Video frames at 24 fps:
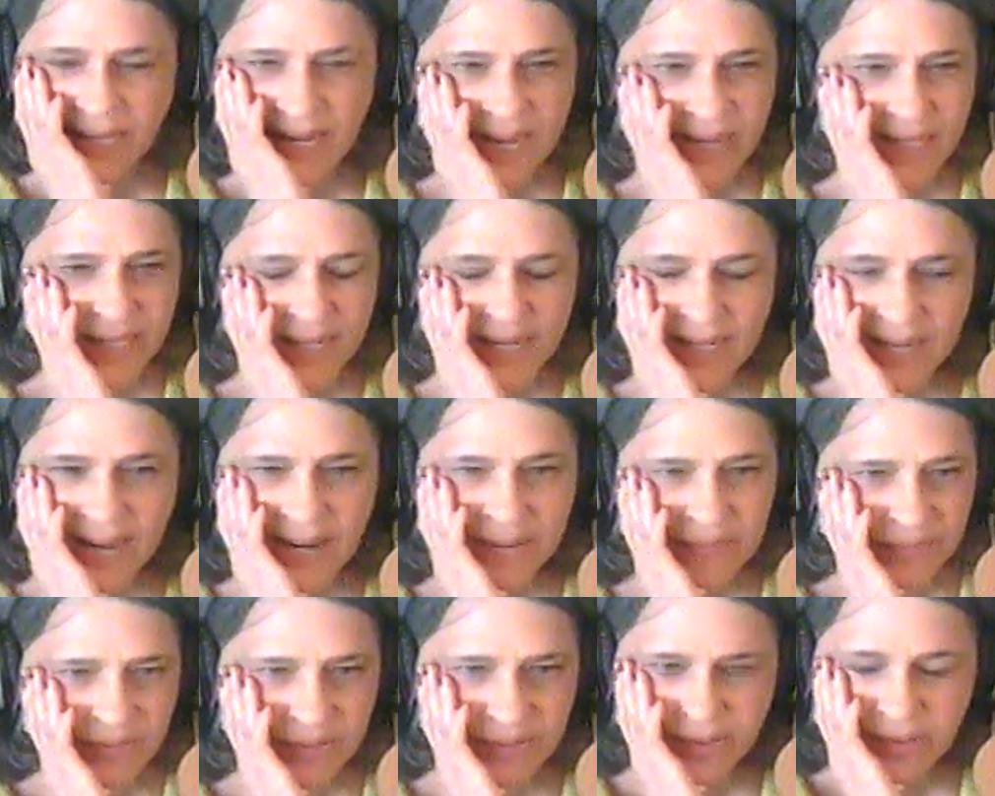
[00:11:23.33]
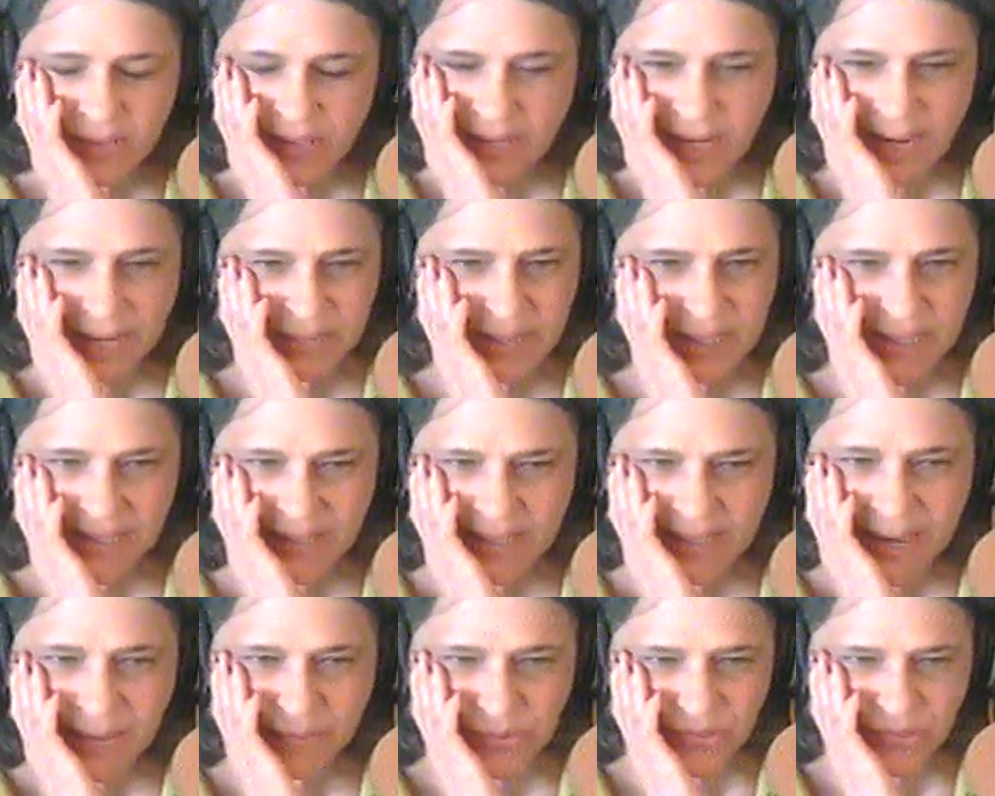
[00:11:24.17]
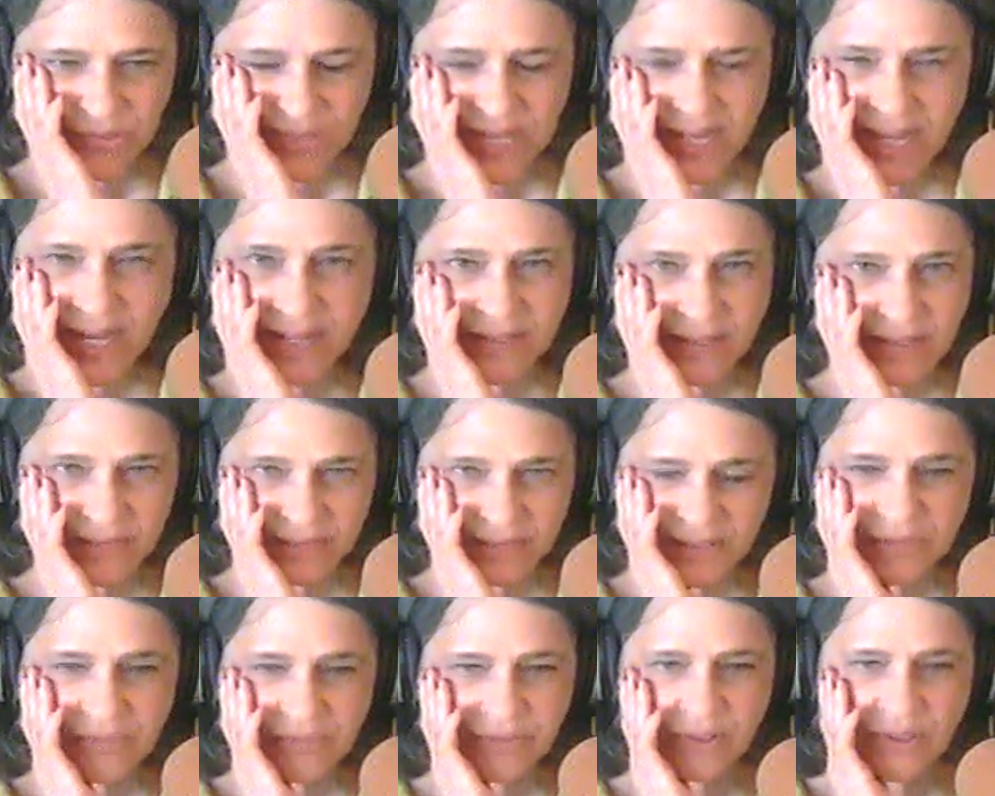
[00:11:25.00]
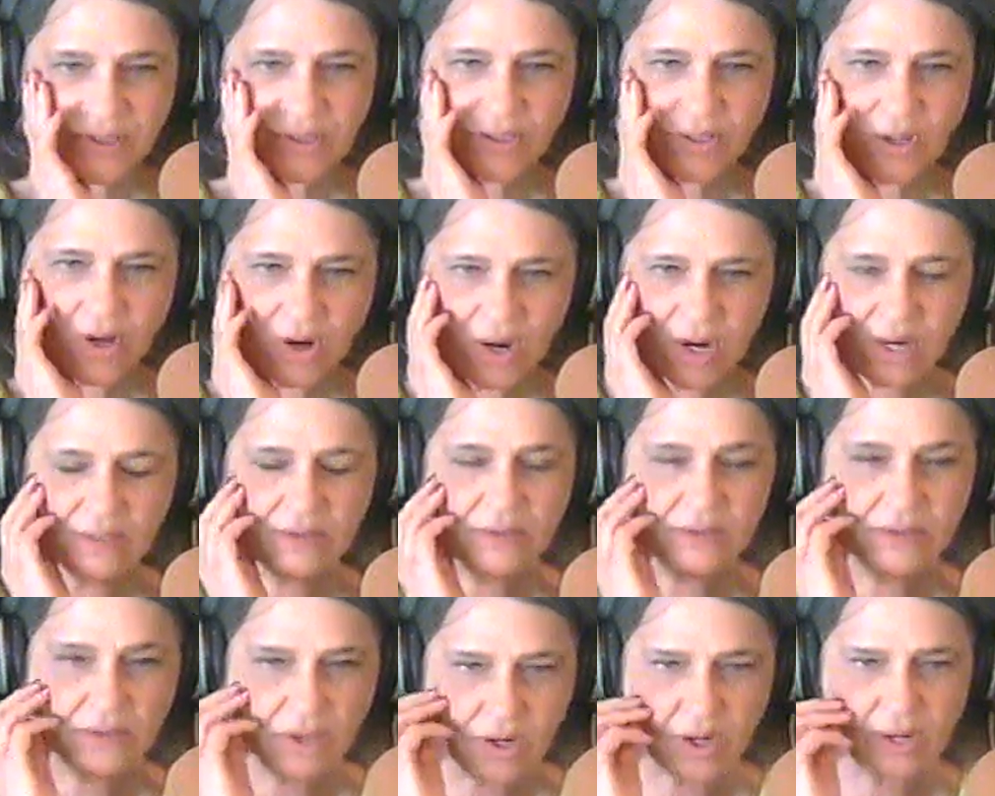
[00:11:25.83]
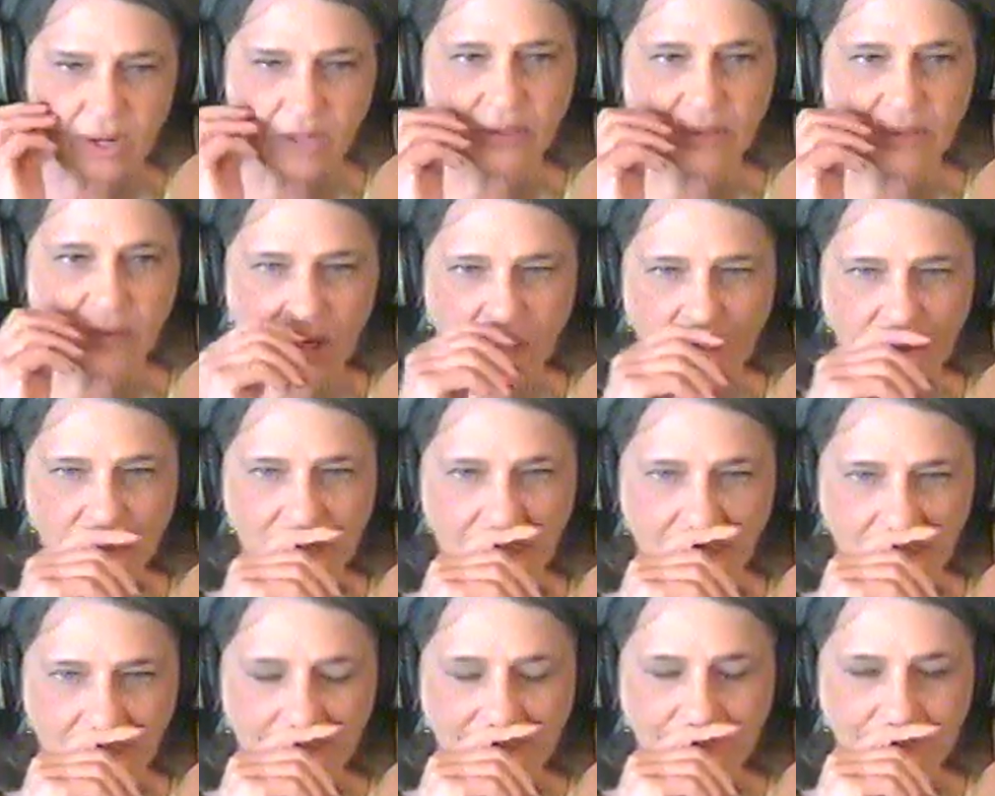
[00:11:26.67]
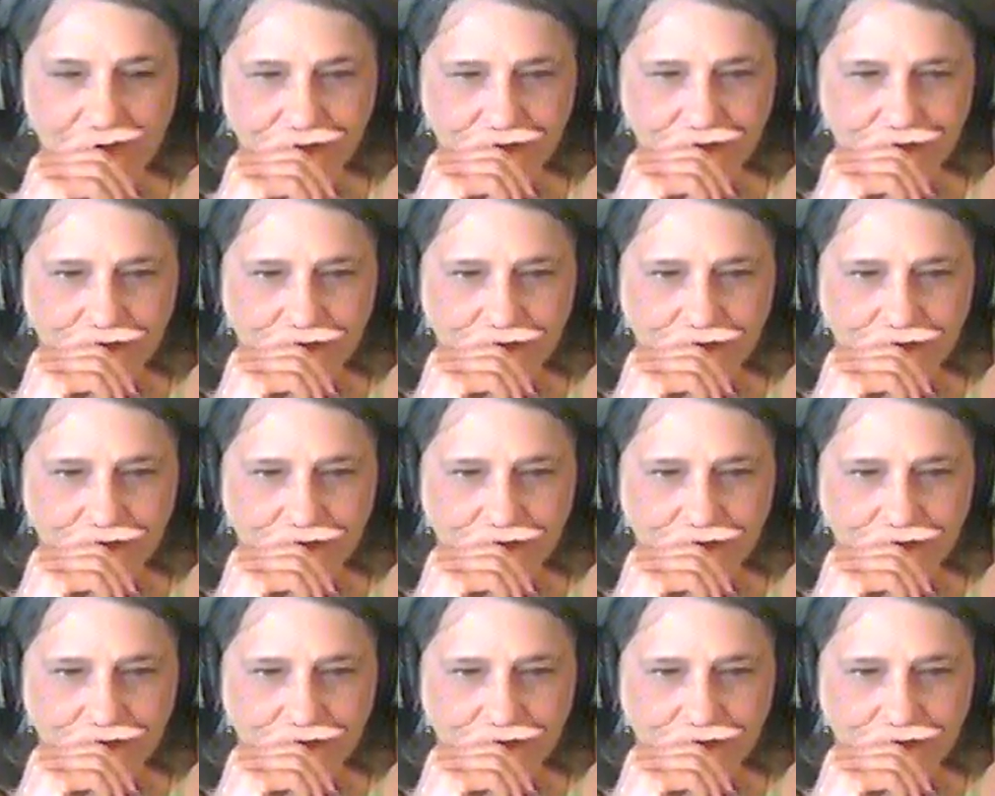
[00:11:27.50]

And never. I mean, that was the end of it for a long, long, long time.